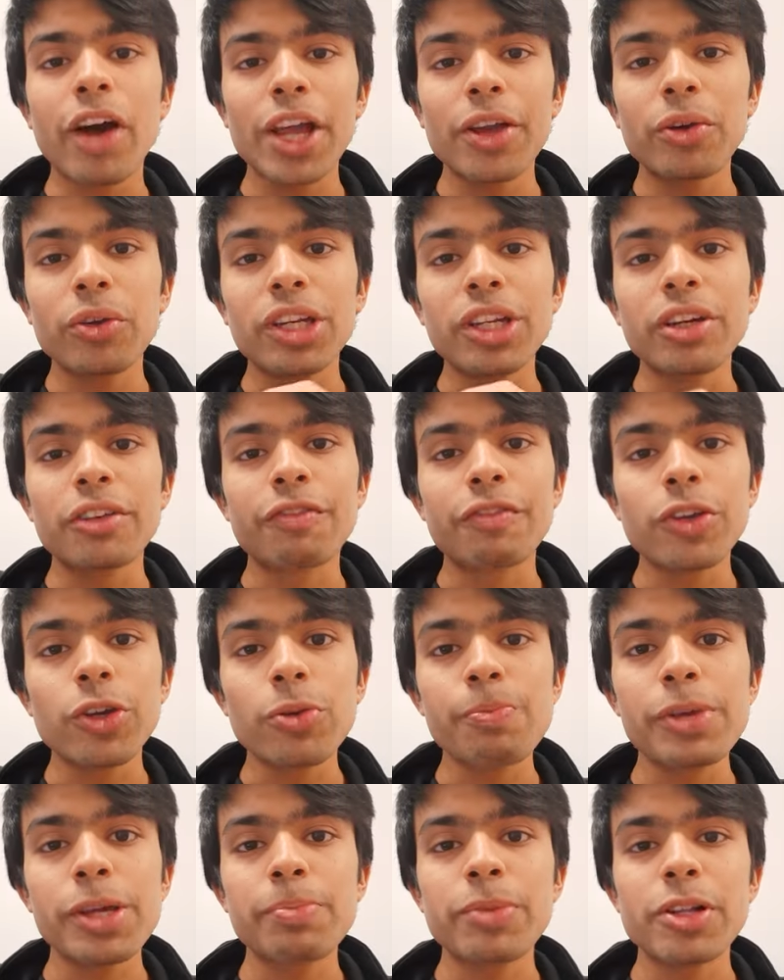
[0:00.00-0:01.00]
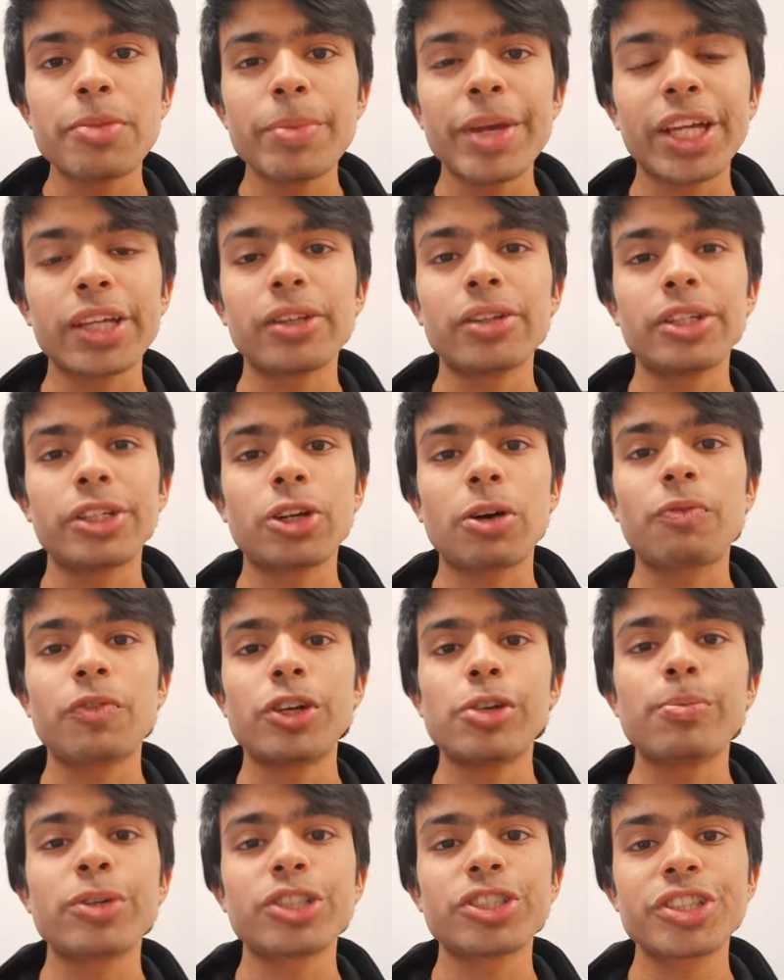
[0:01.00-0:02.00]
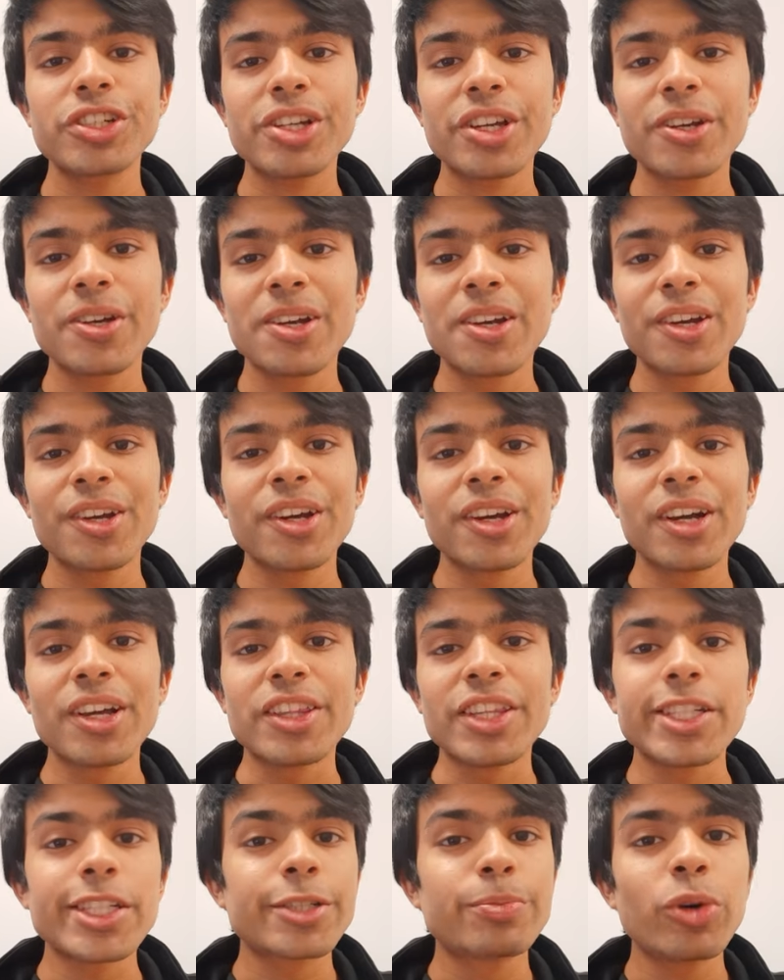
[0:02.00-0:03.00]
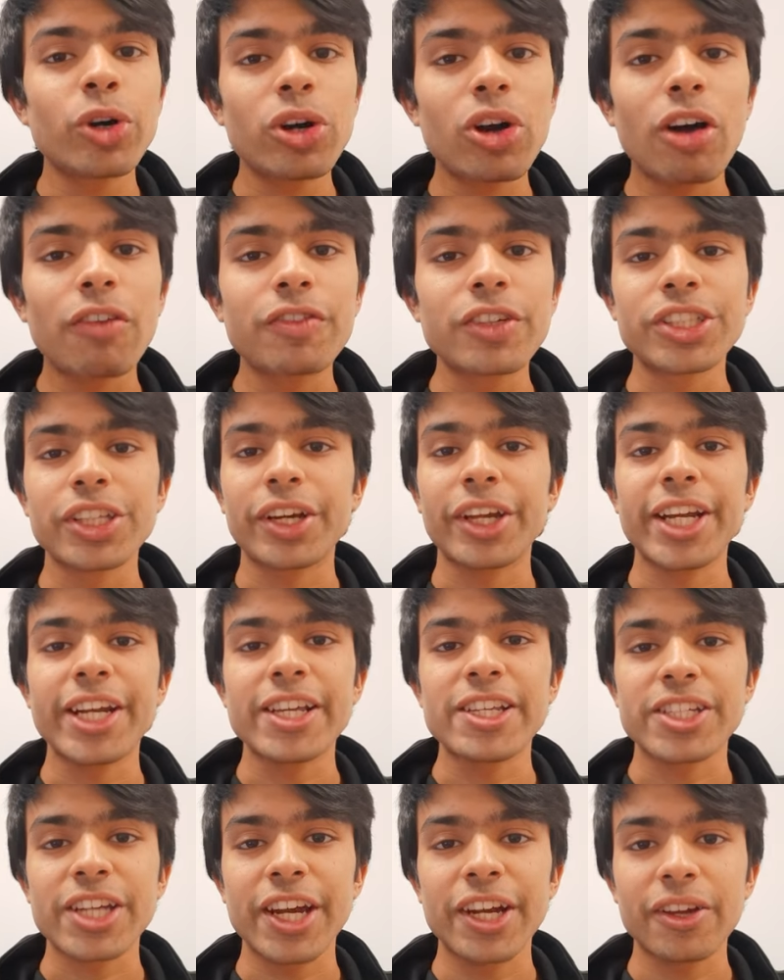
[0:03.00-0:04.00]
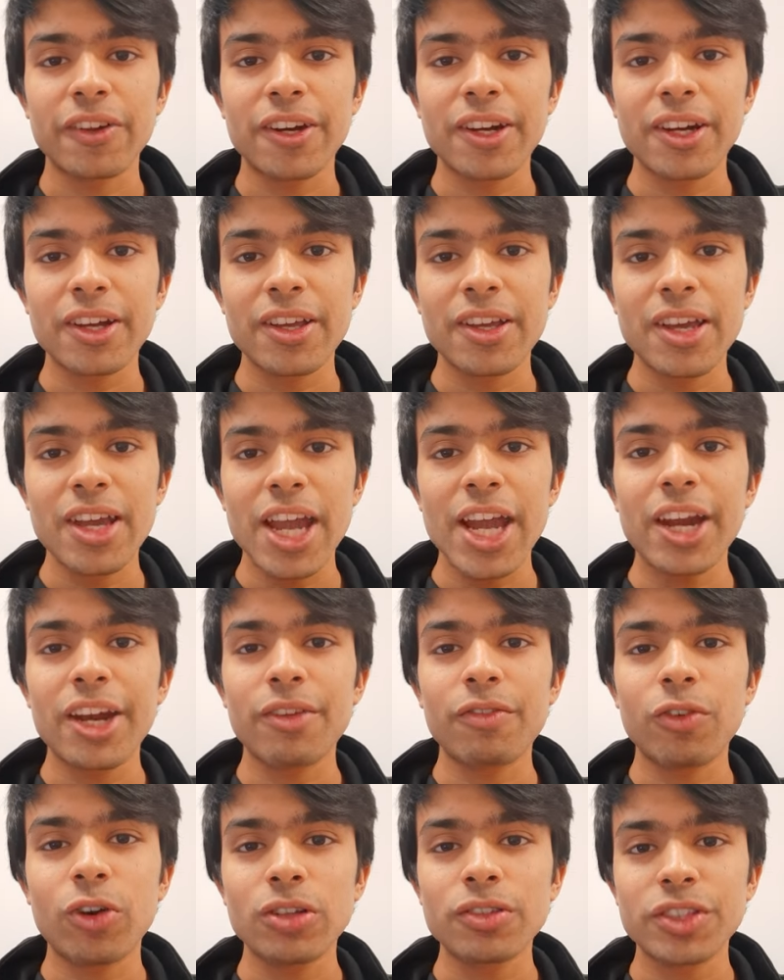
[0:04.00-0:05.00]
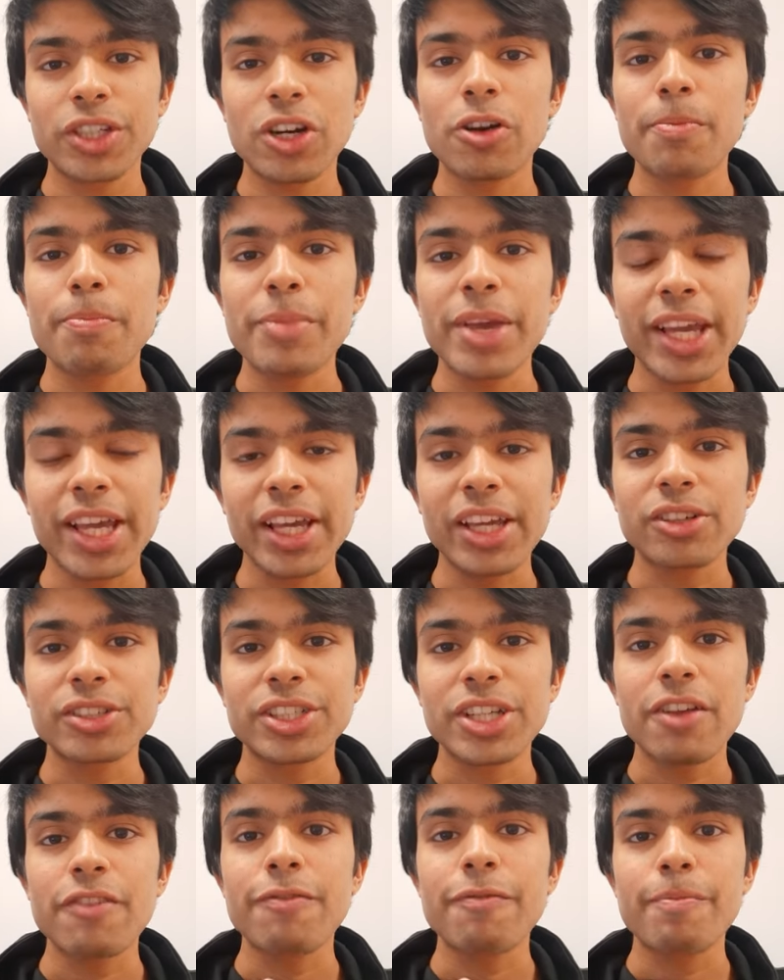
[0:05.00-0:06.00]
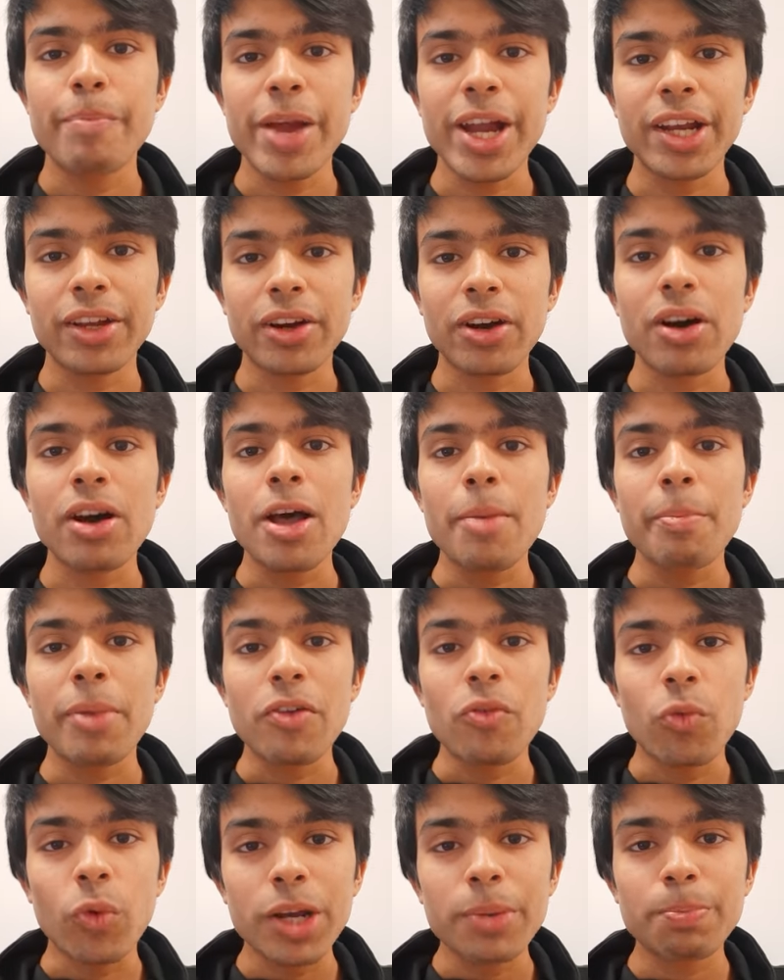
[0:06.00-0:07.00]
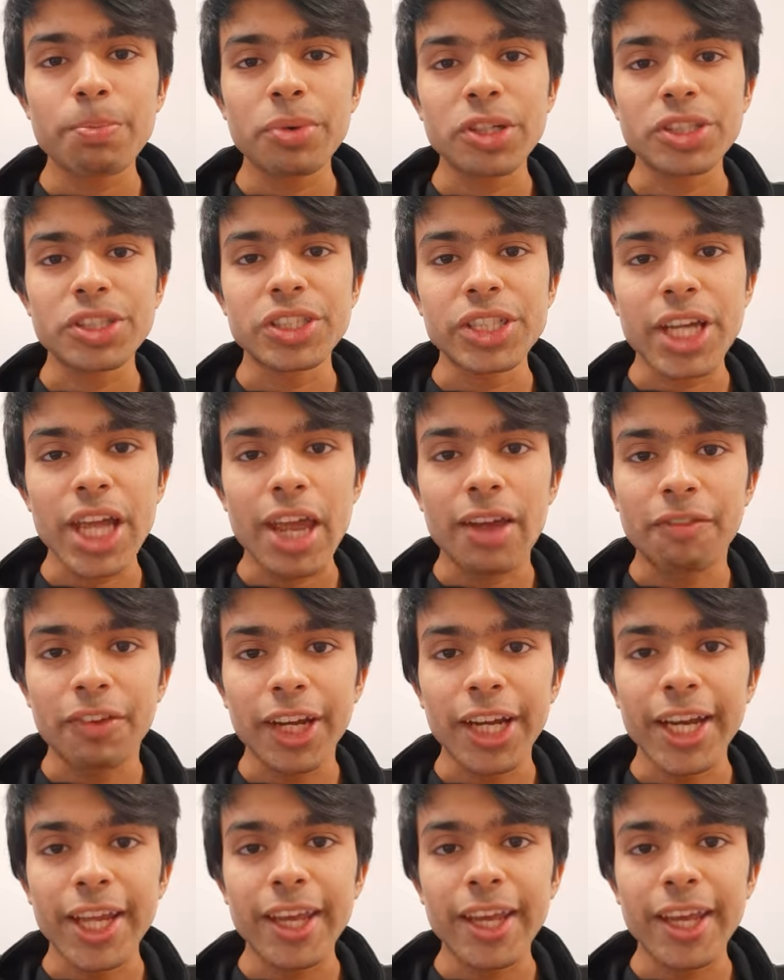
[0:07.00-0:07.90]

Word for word: why only a few people make it to the top 1%. This book offers a great insight on it. It revolves around making yourself better by 1% every